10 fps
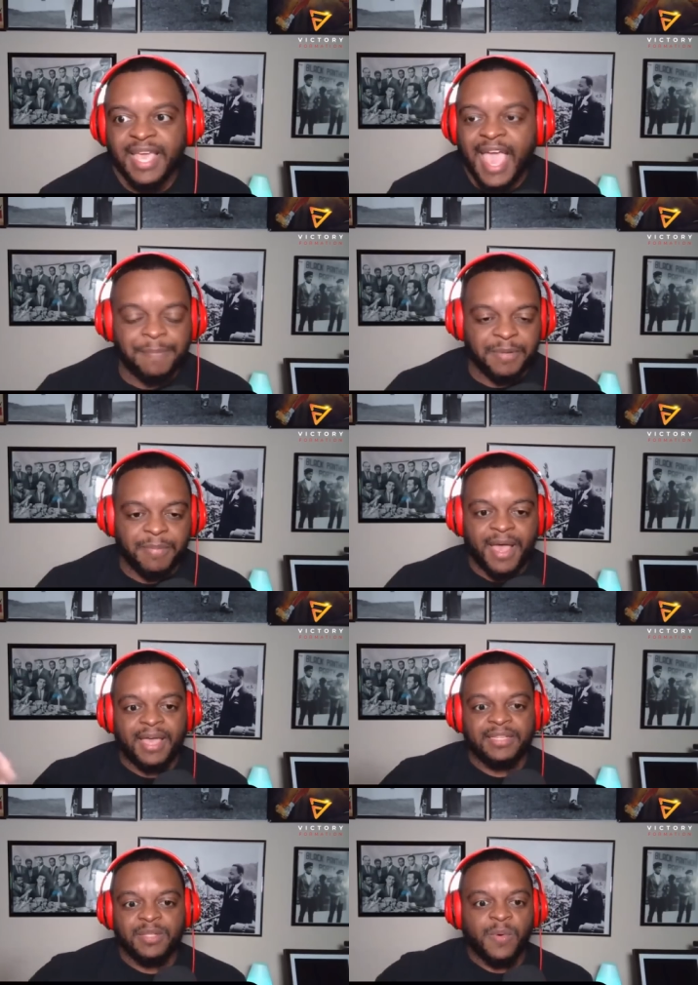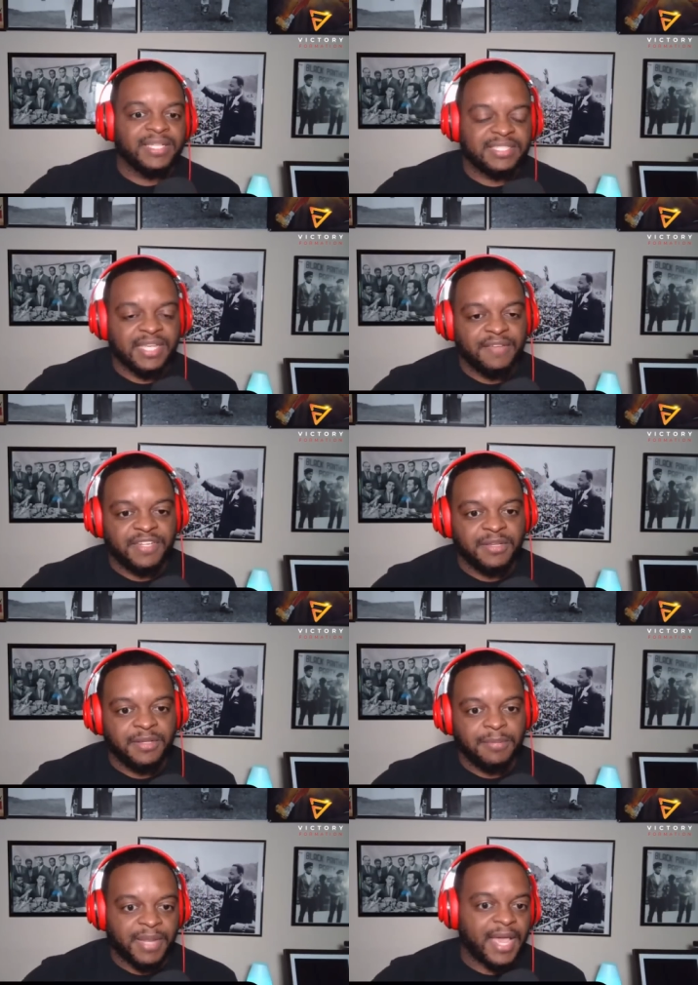happened by the white
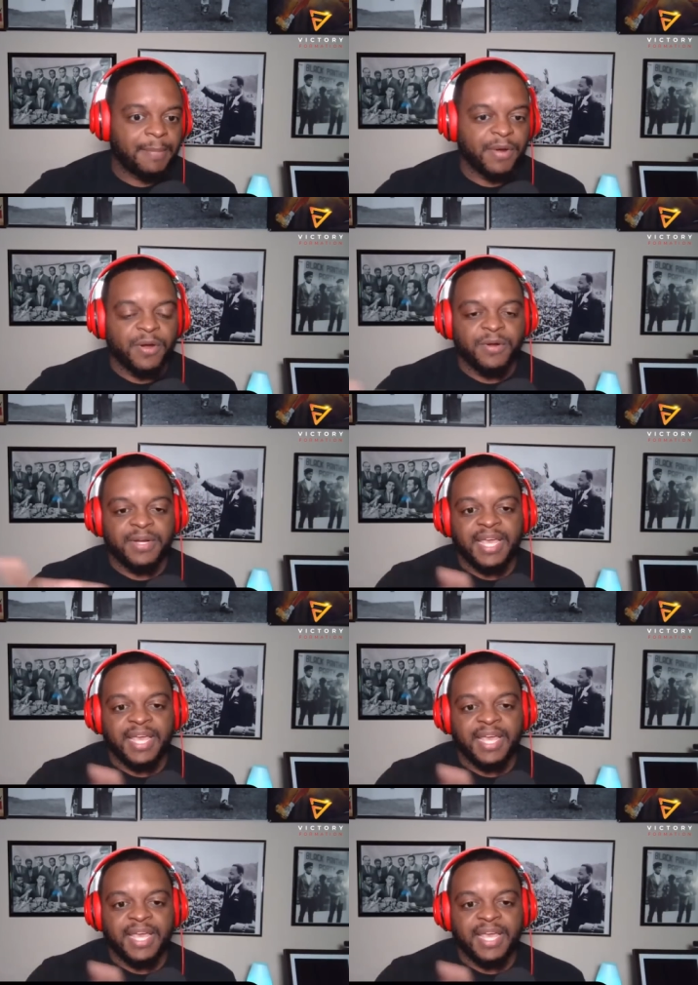safety, Blackburn,